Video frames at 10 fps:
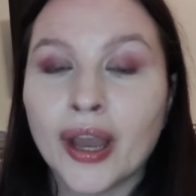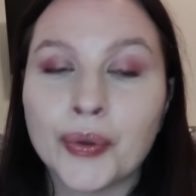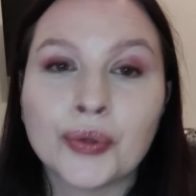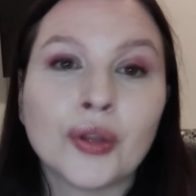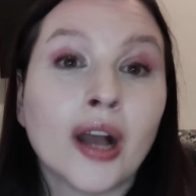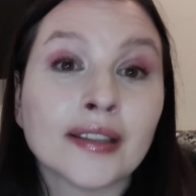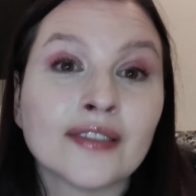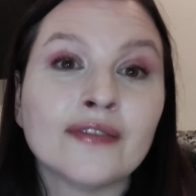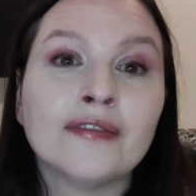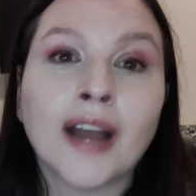I went through
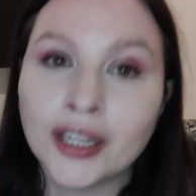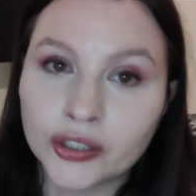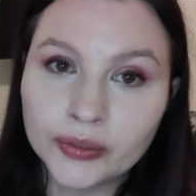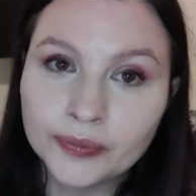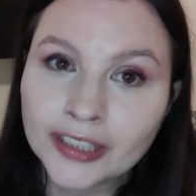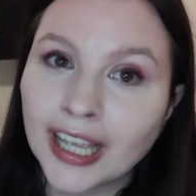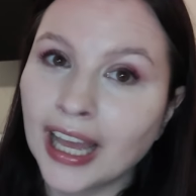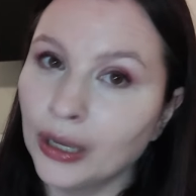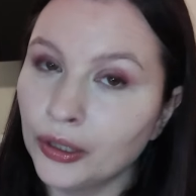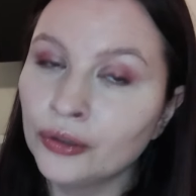lots of vinyl. And
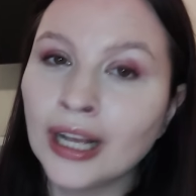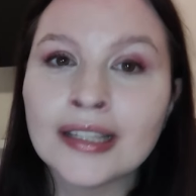I went through